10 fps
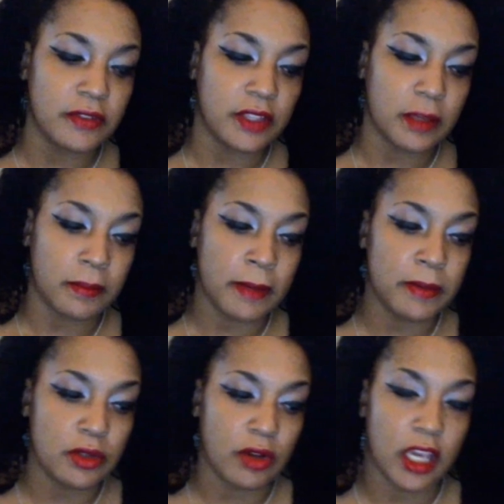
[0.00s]
feel like maybe
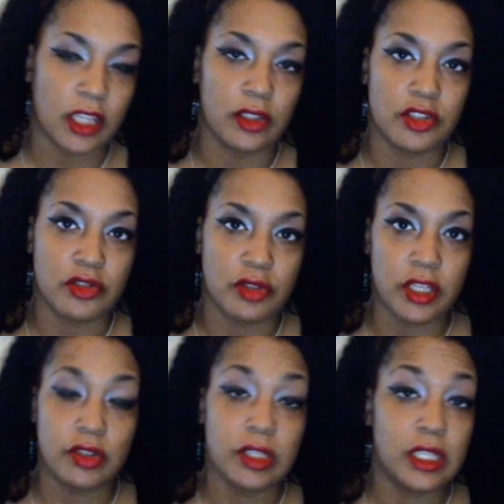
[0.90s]
you're hanging on a string and
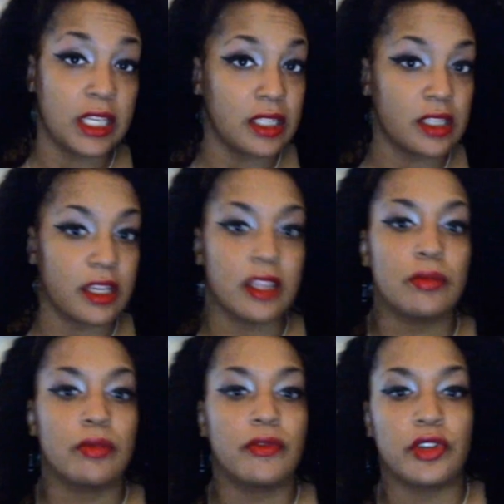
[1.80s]
you need to get it together
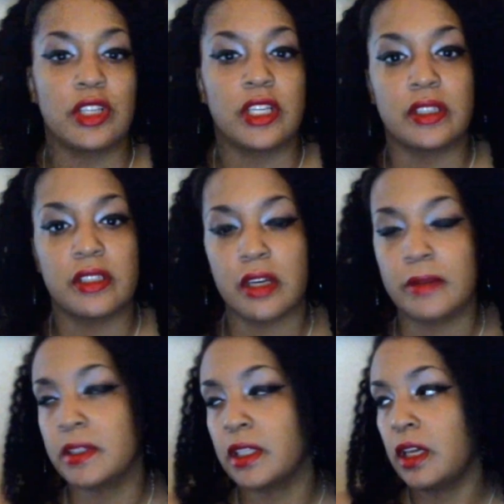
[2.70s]
before you get
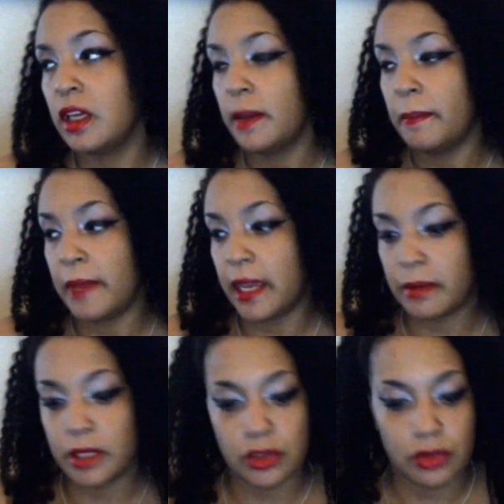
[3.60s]
dumped.
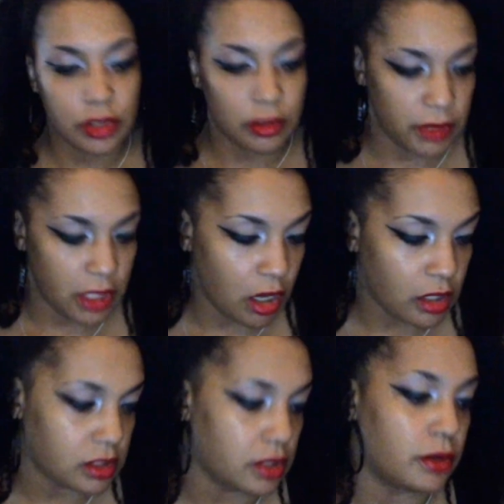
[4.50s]
Maybe you could be
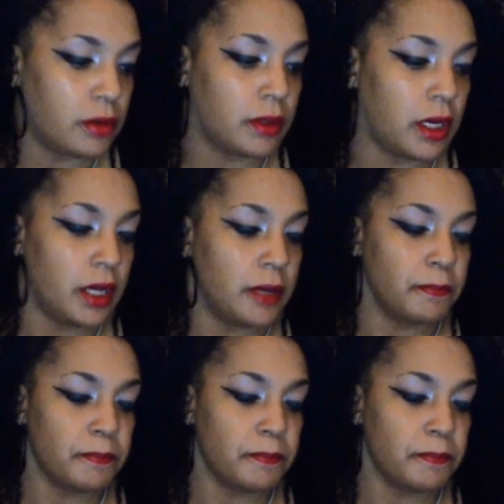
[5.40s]
also um,